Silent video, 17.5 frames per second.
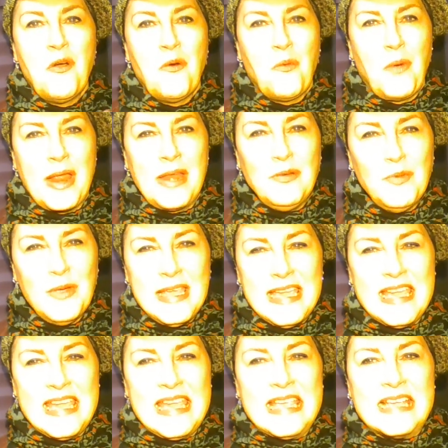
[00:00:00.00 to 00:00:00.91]
when we
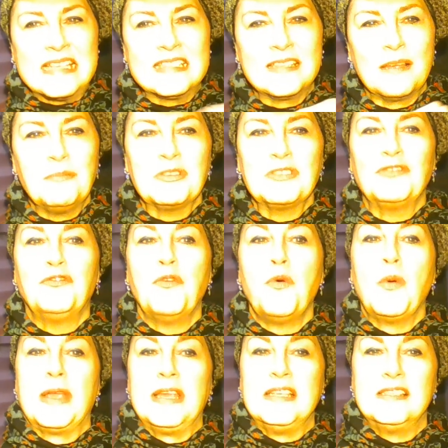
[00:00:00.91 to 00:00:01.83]
hear someone's
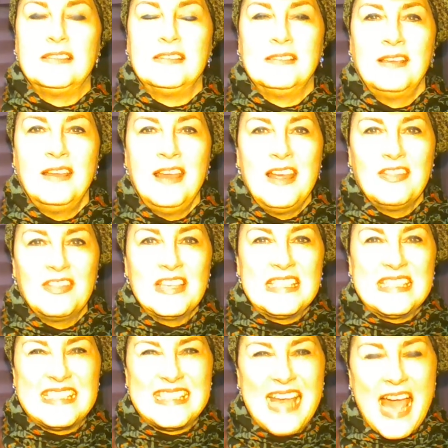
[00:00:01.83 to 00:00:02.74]
voice, the
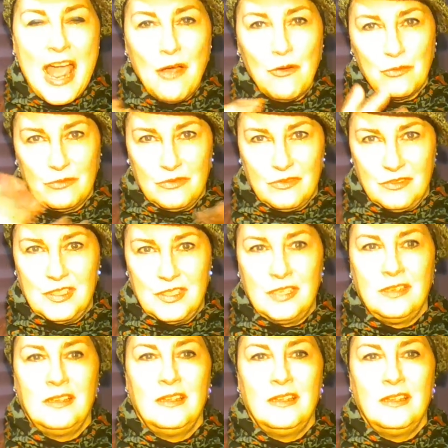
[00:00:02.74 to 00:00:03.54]
sound